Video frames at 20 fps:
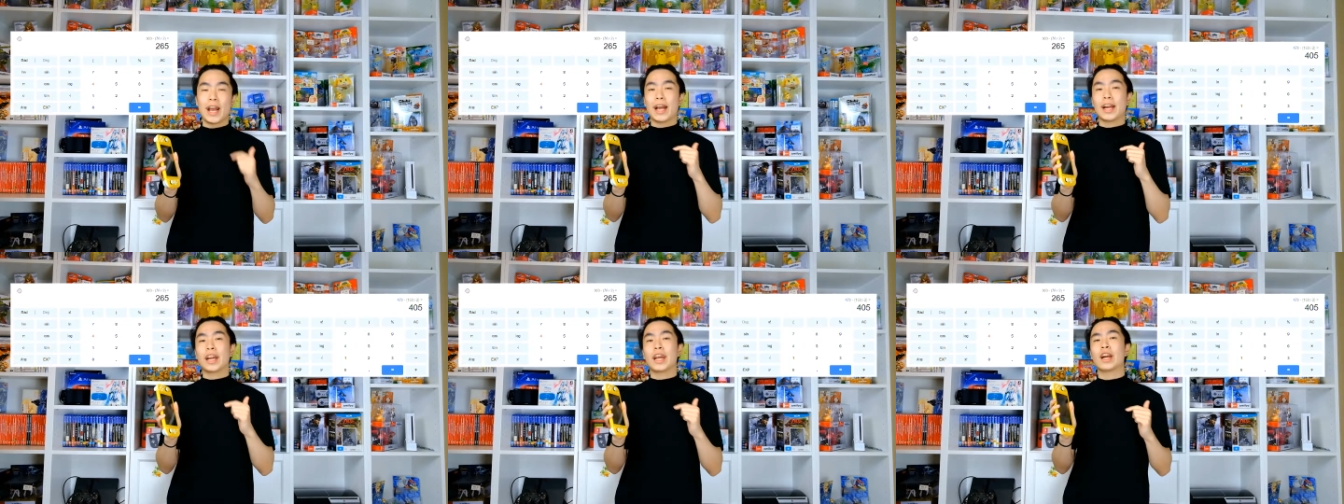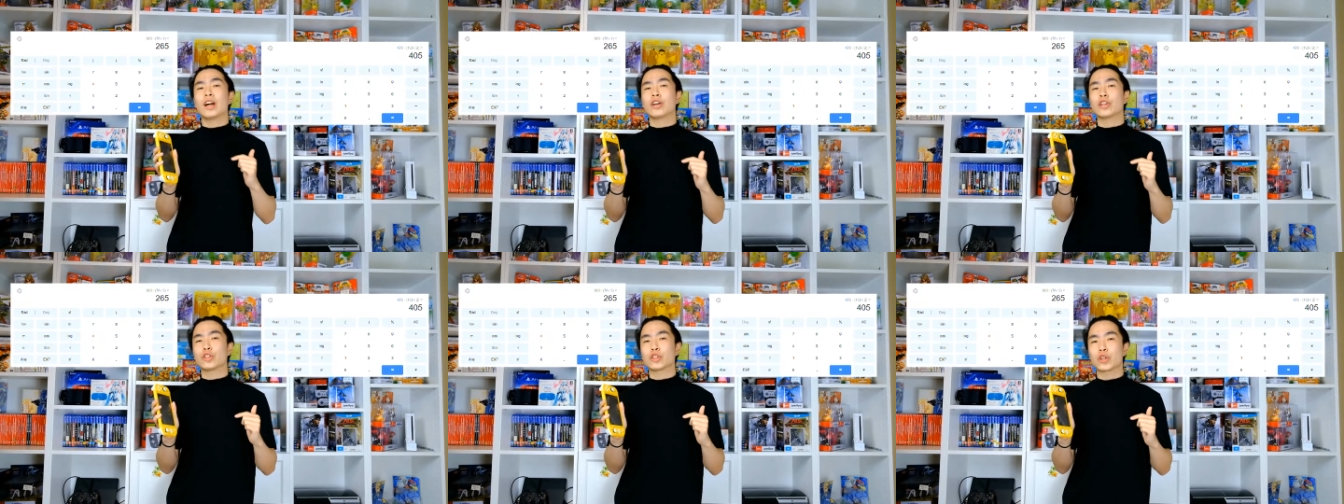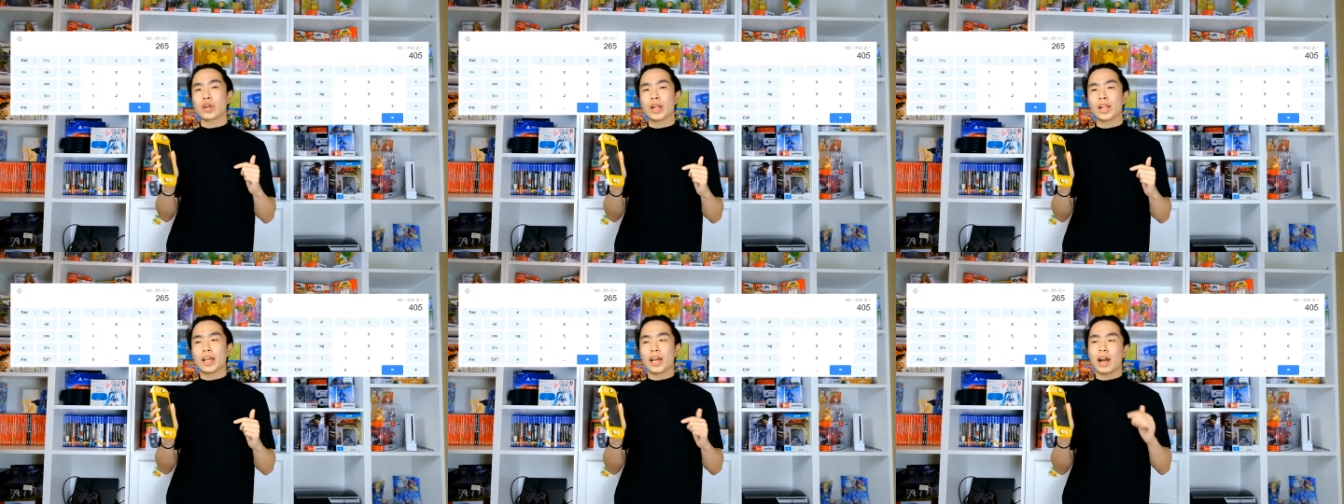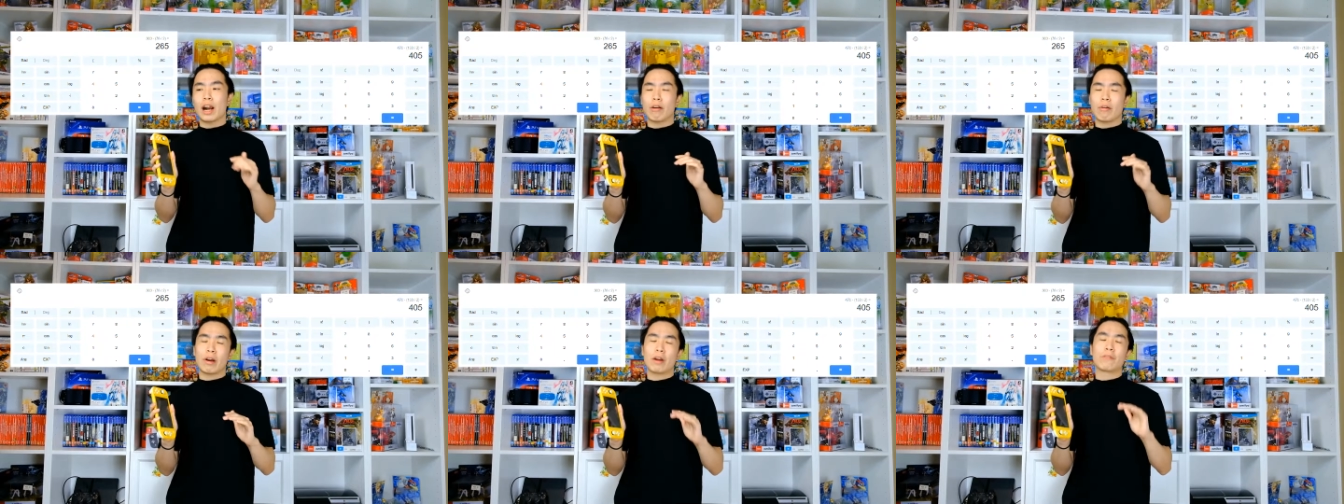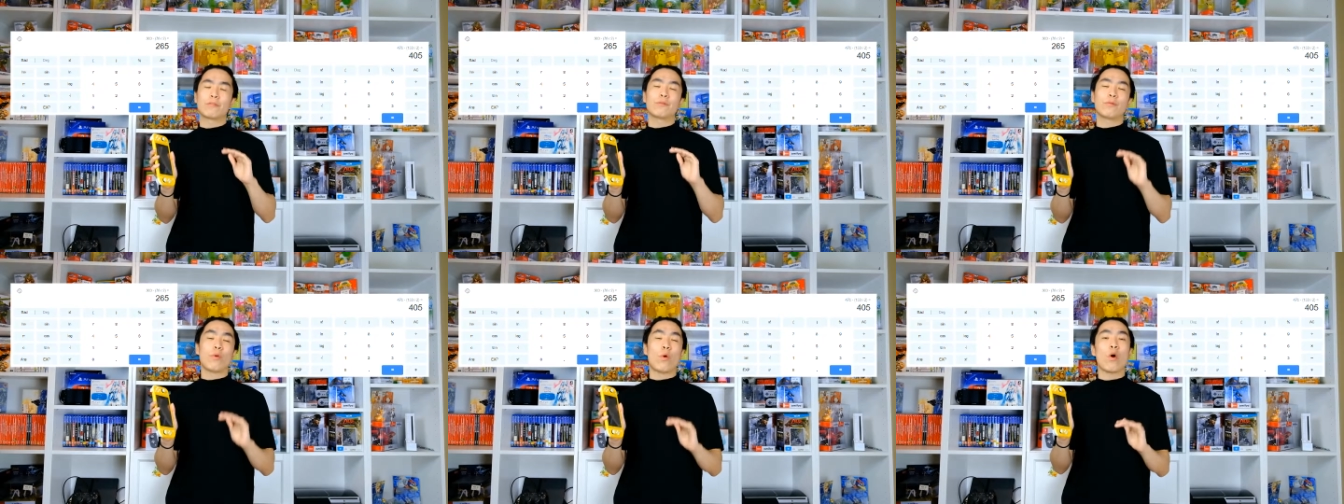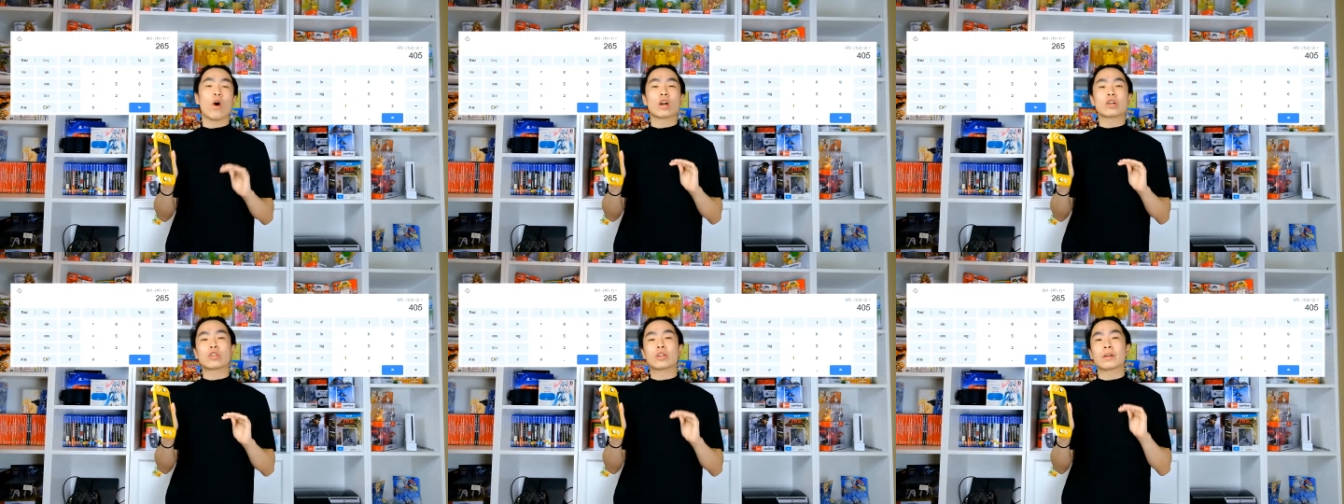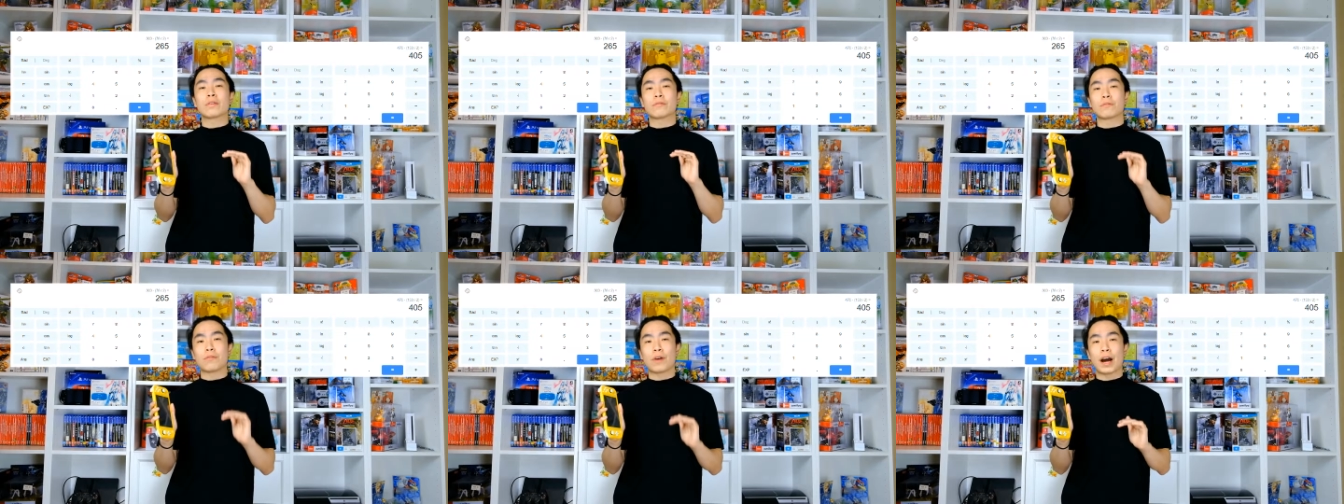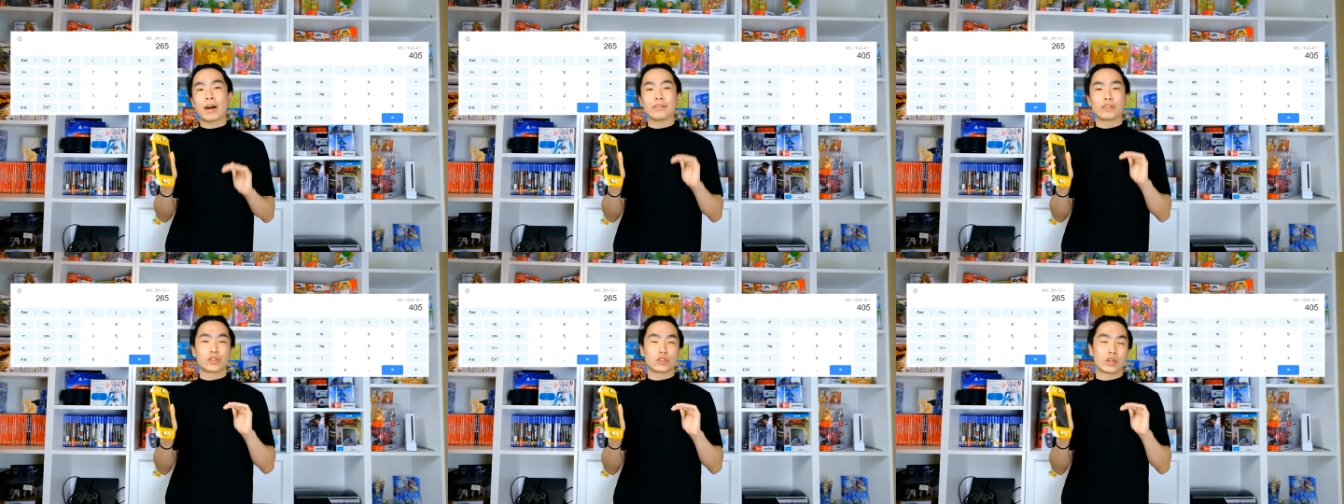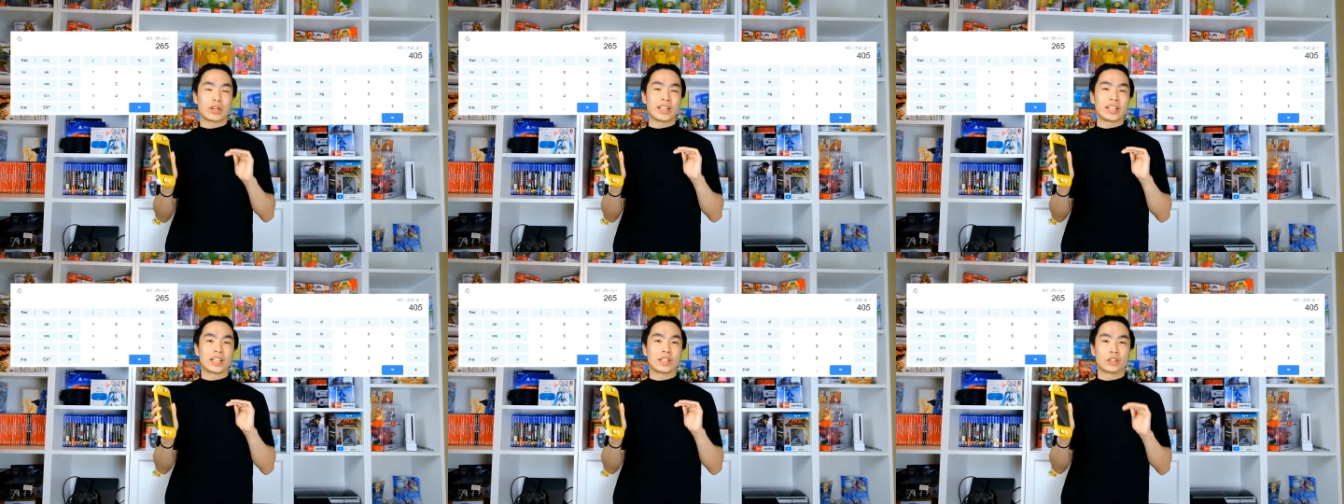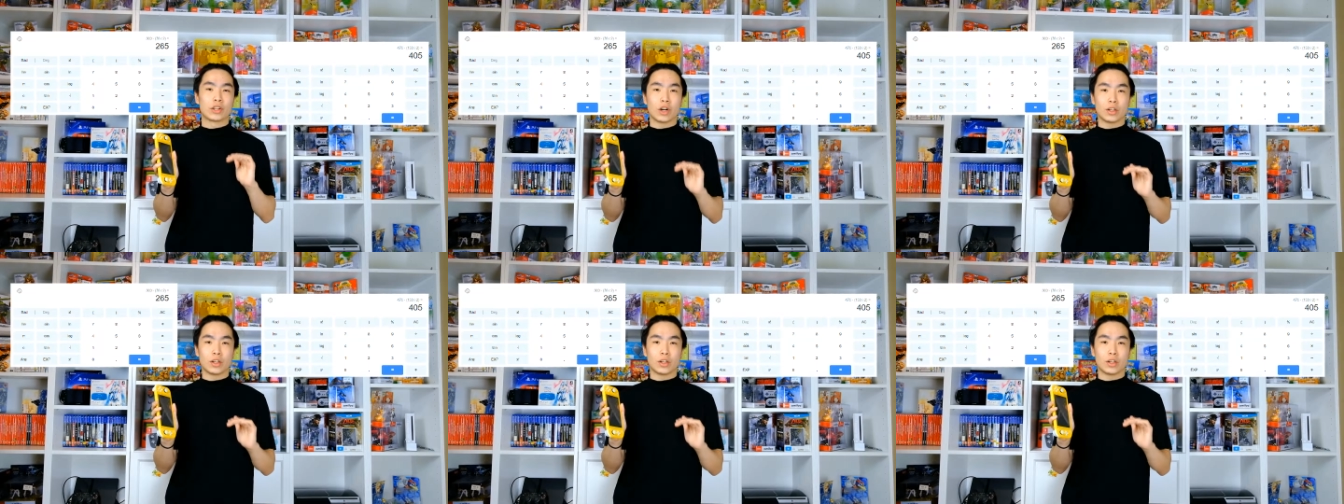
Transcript: and here in Australia, around 405 Australian